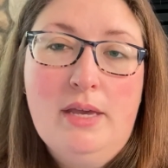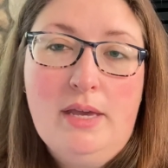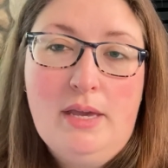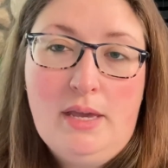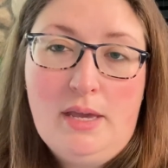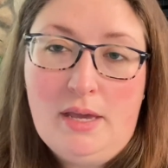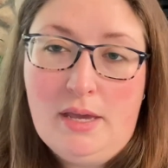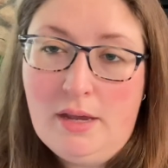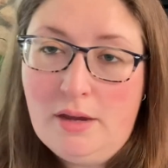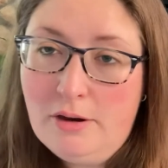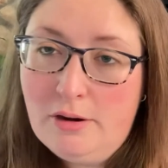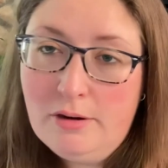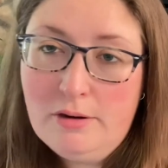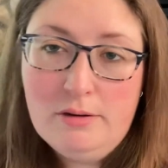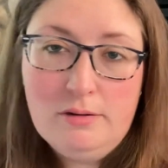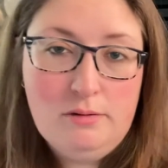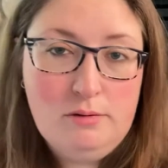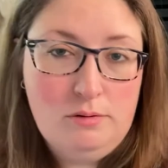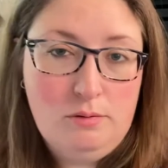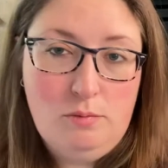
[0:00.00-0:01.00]

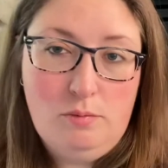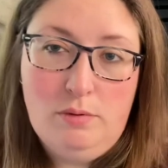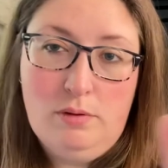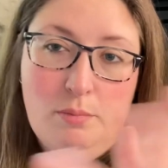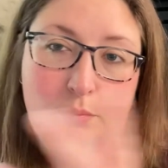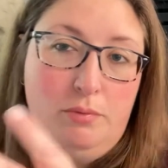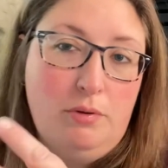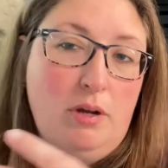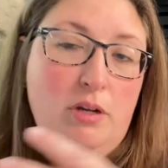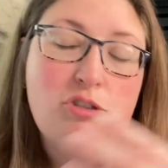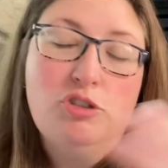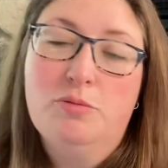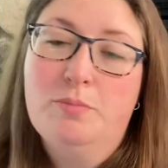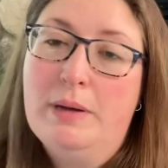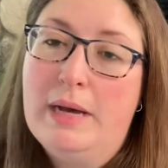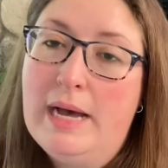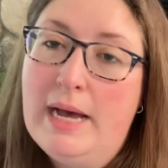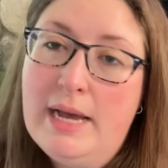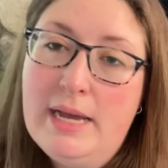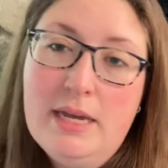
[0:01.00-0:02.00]
air will brush
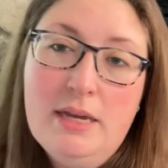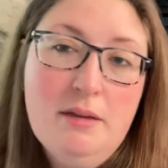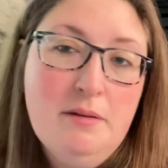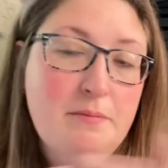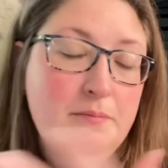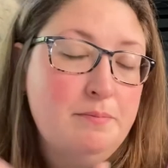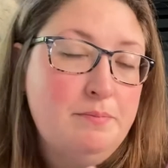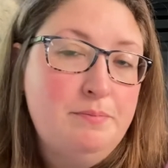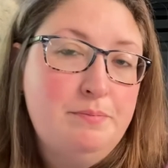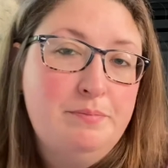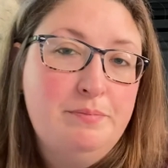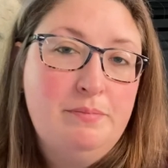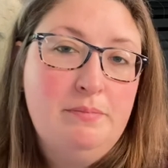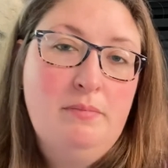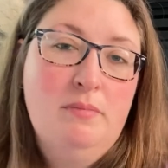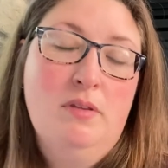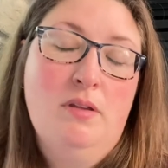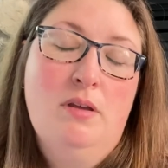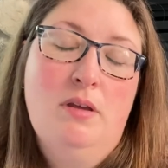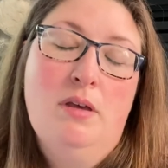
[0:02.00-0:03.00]
by,
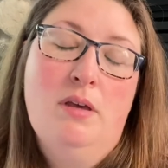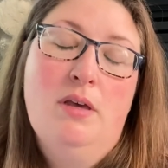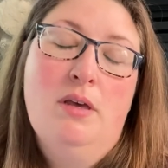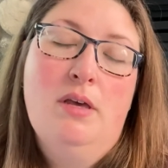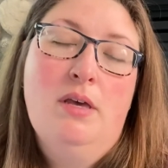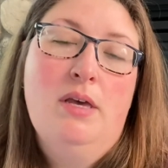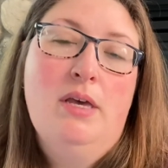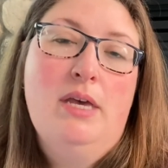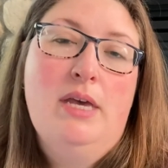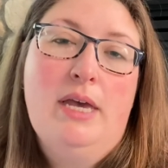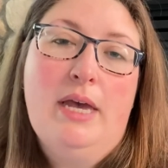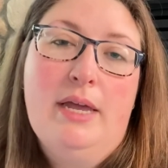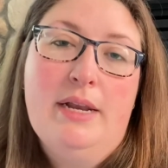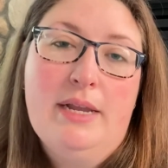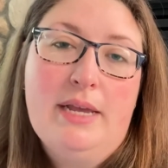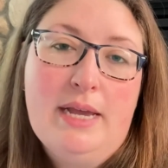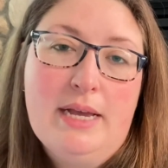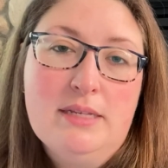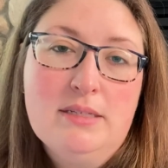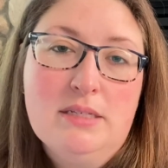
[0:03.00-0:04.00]
and
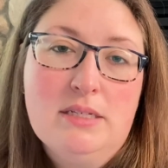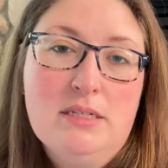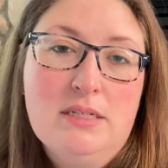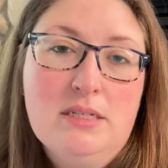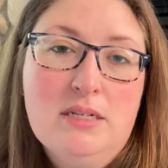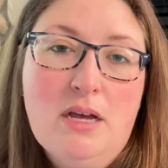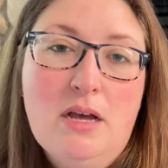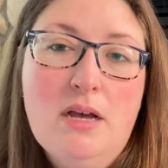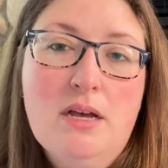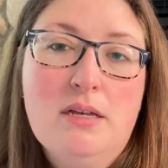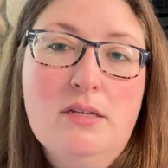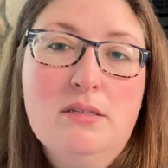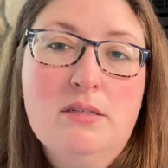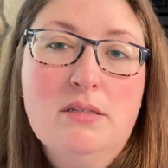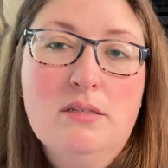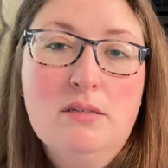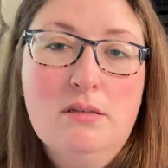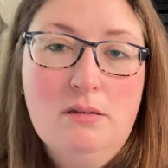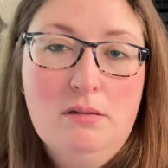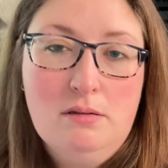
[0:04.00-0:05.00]
as it
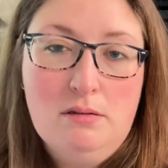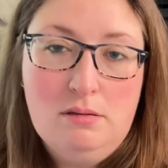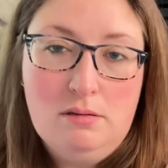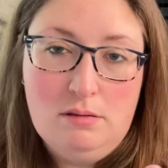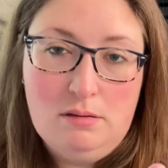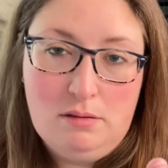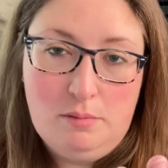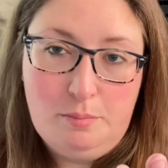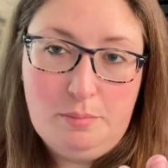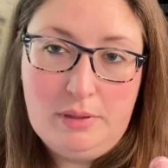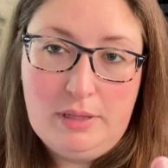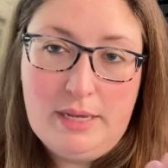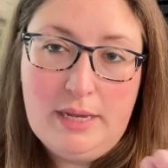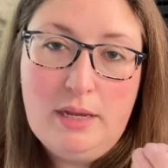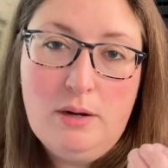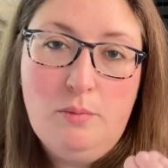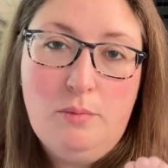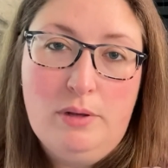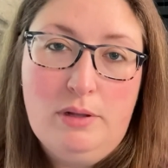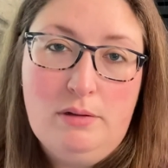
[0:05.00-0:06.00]
does, the
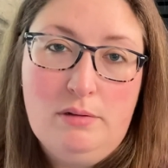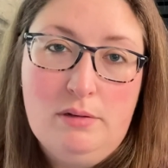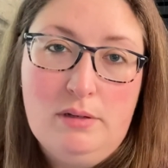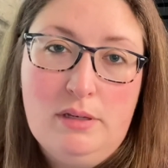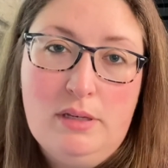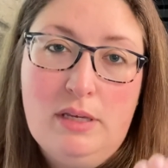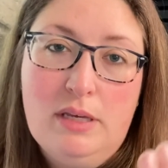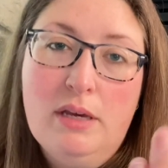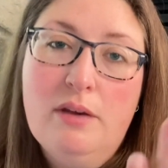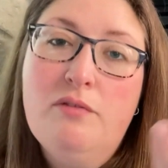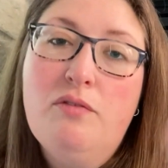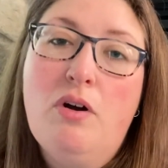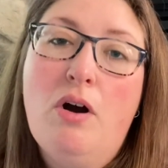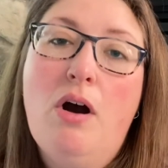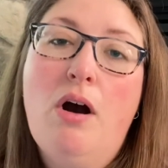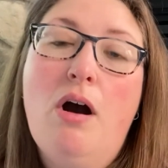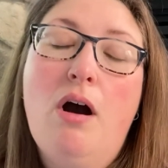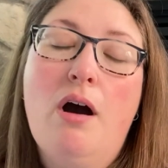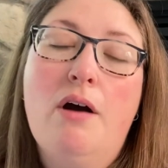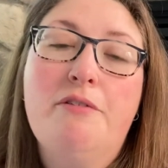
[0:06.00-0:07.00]
plant will give
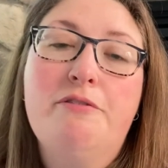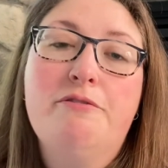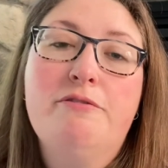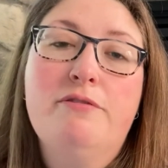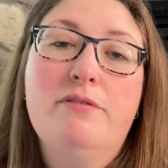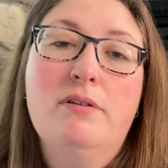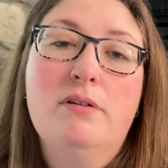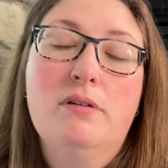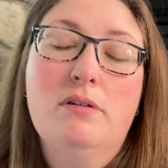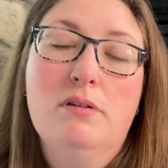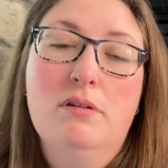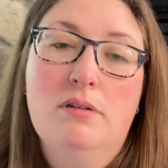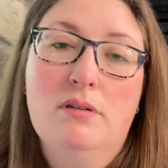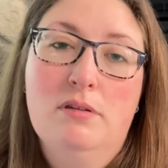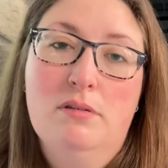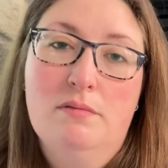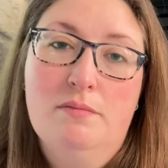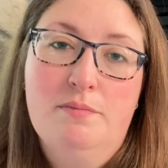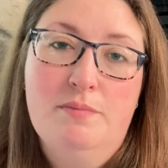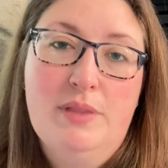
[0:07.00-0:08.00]
off
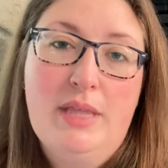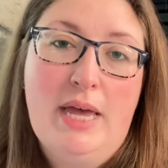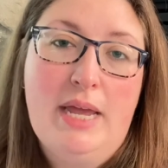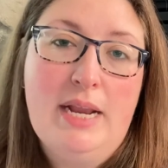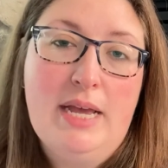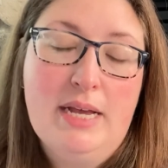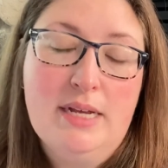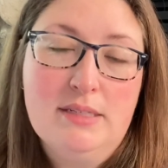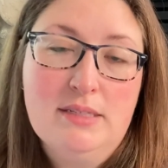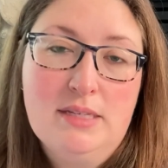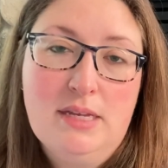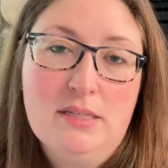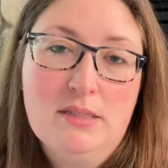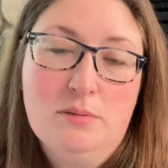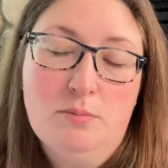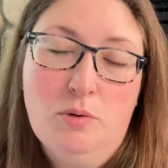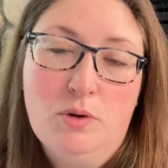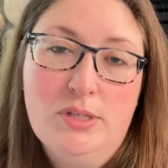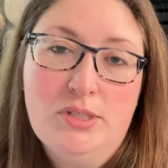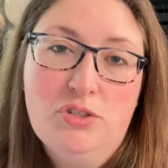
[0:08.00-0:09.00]
that excess
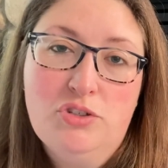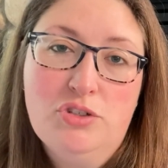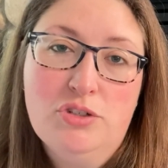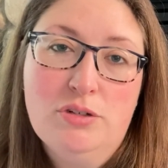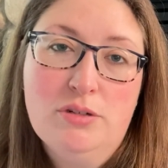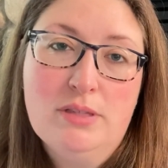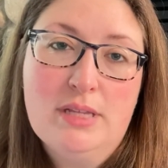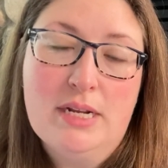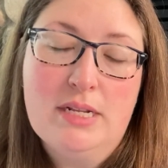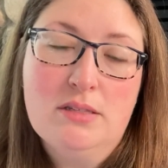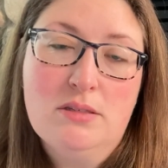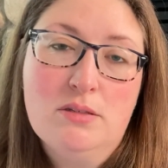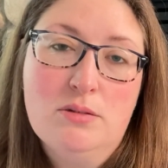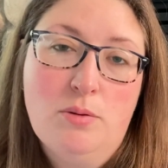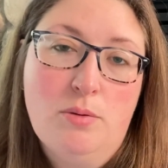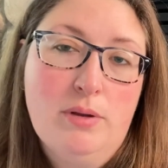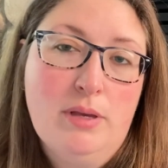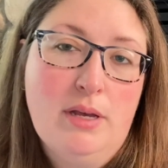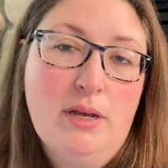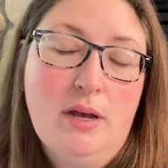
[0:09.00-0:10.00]
moisture that it's
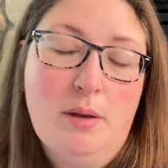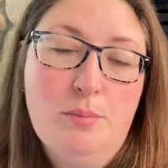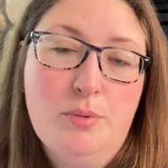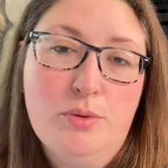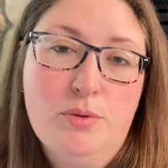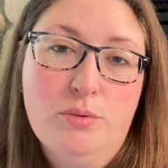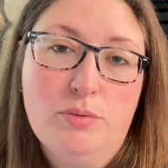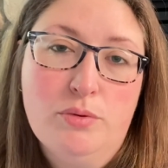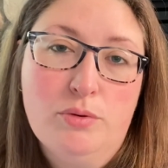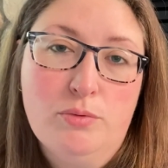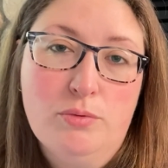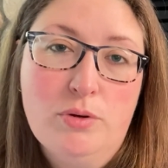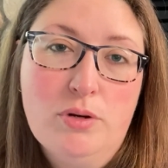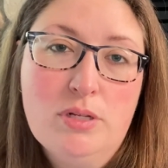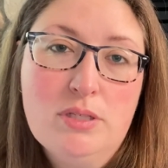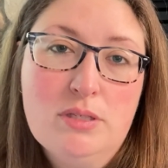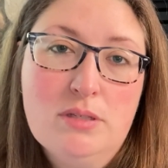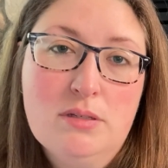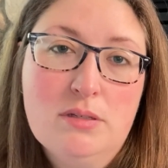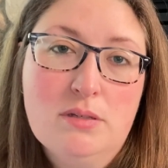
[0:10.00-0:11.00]
soaking up through the
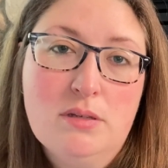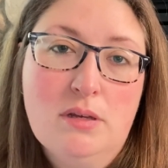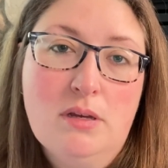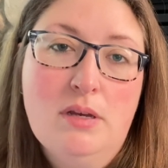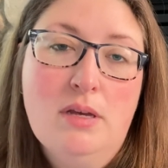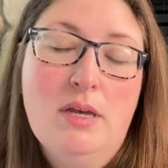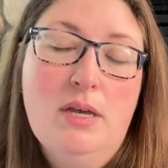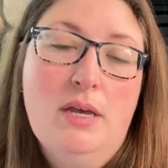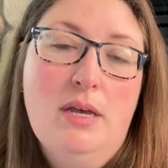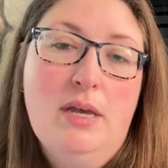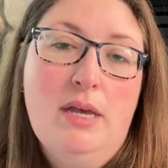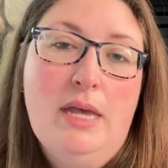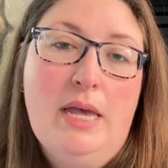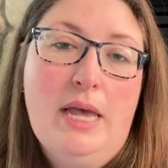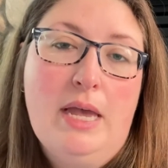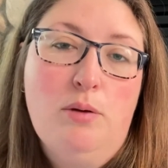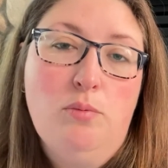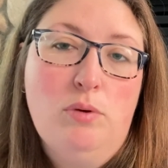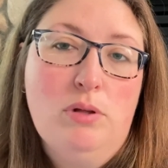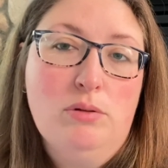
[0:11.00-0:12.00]
roots
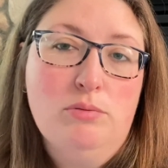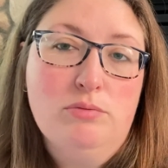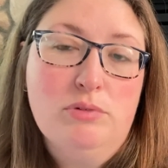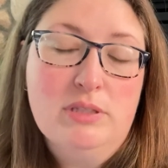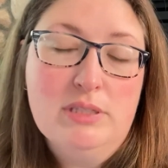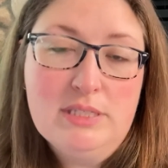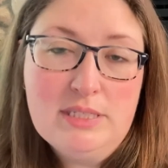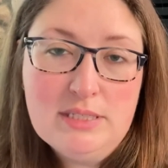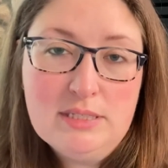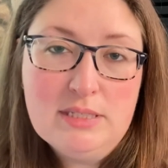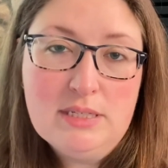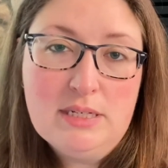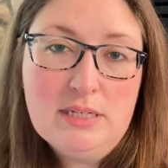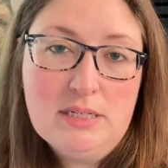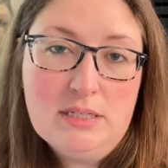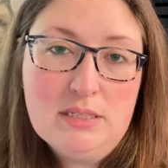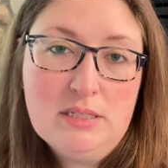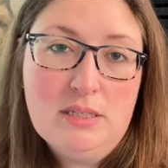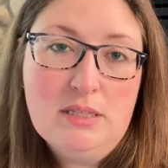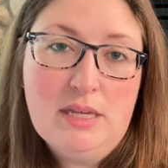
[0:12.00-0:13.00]
and will release it
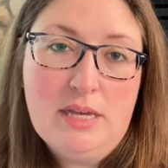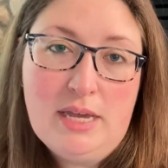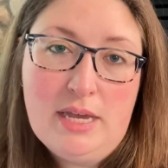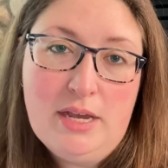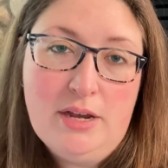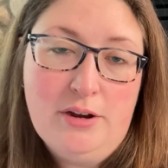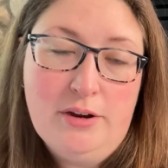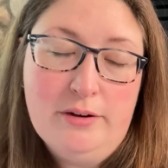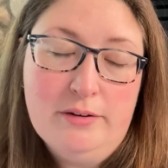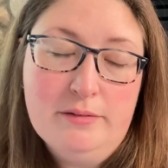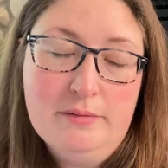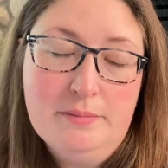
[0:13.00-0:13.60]
into the air.